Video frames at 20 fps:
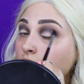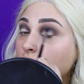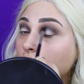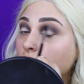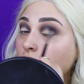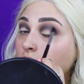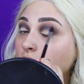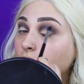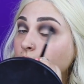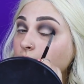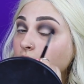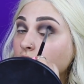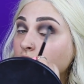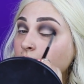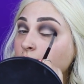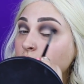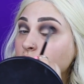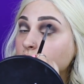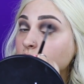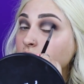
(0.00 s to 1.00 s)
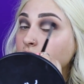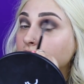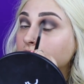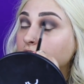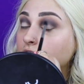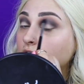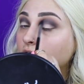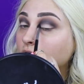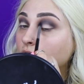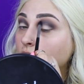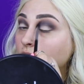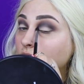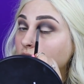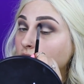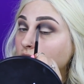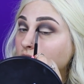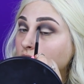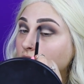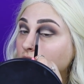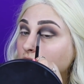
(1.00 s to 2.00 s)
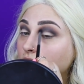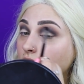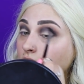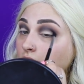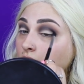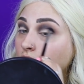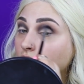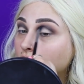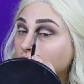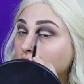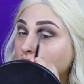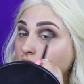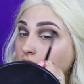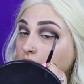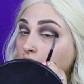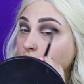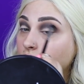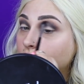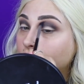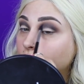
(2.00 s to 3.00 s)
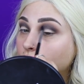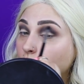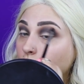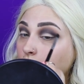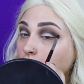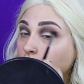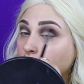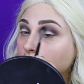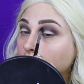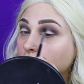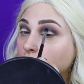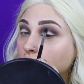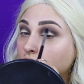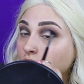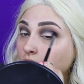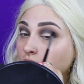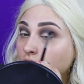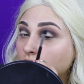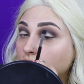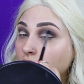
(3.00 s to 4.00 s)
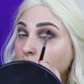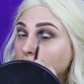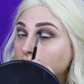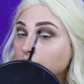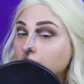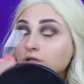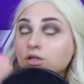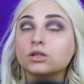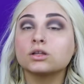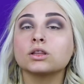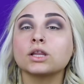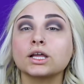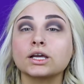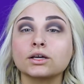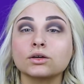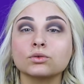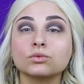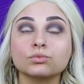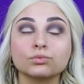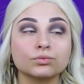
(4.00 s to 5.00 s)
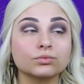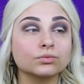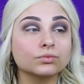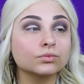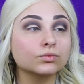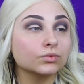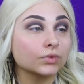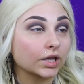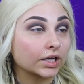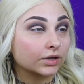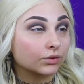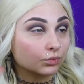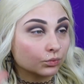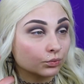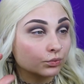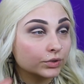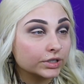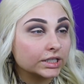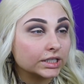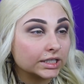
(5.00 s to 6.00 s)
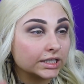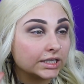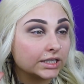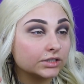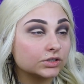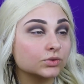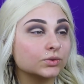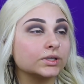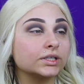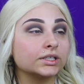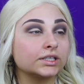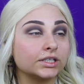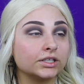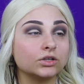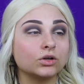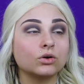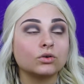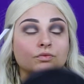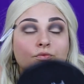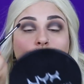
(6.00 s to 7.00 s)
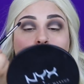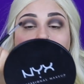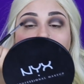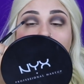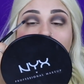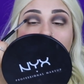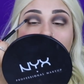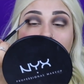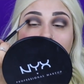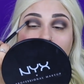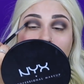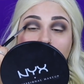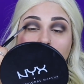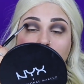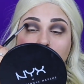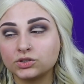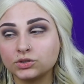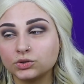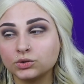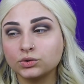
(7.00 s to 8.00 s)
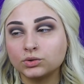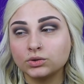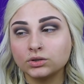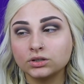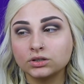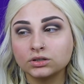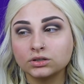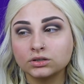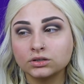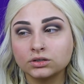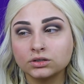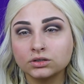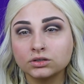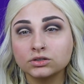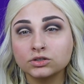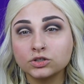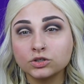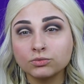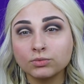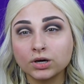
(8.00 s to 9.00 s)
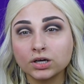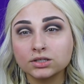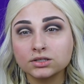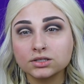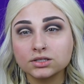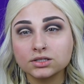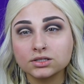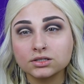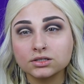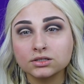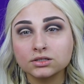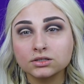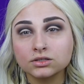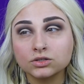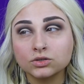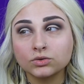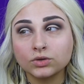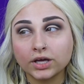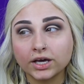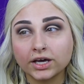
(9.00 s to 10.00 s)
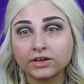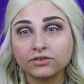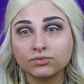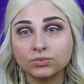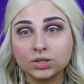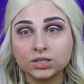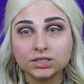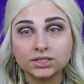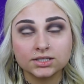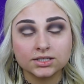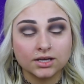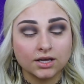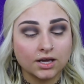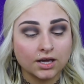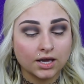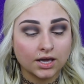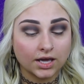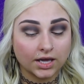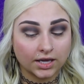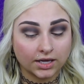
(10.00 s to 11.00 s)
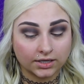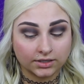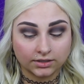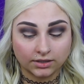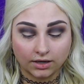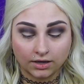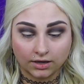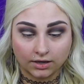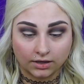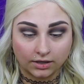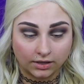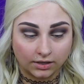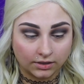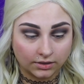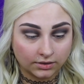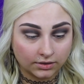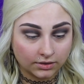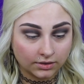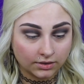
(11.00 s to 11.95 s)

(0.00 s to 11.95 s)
I've been doing keto for like really doing keto for like two months, 2.5 months, and I've